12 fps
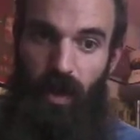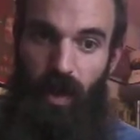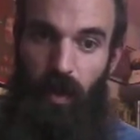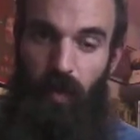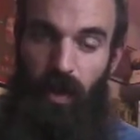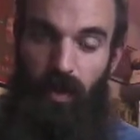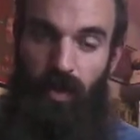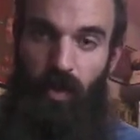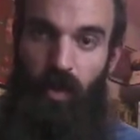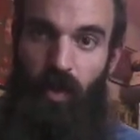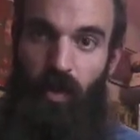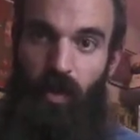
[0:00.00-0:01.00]
I'm not going to
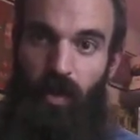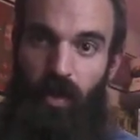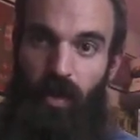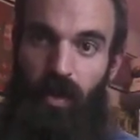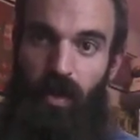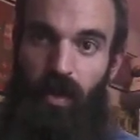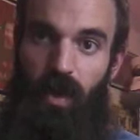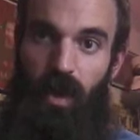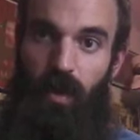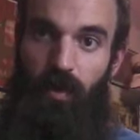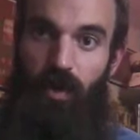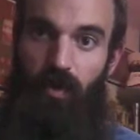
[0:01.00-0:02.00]
know all the
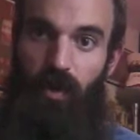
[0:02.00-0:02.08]
names of